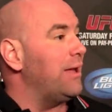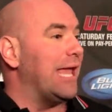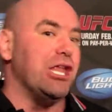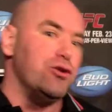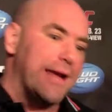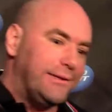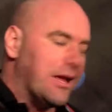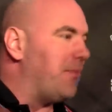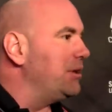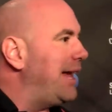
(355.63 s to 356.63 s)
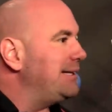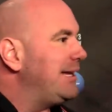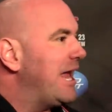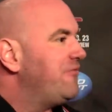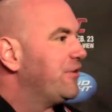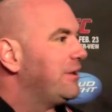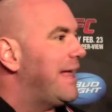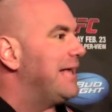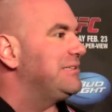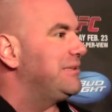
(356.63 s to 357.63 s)
and then you get double-legged again for the
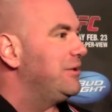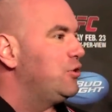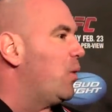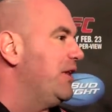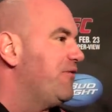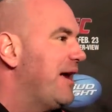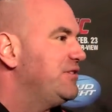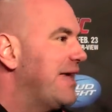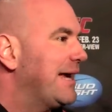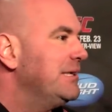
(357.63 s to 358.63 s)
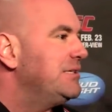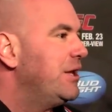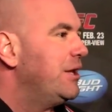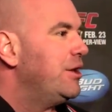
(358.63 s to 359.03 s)
last 25 seconds,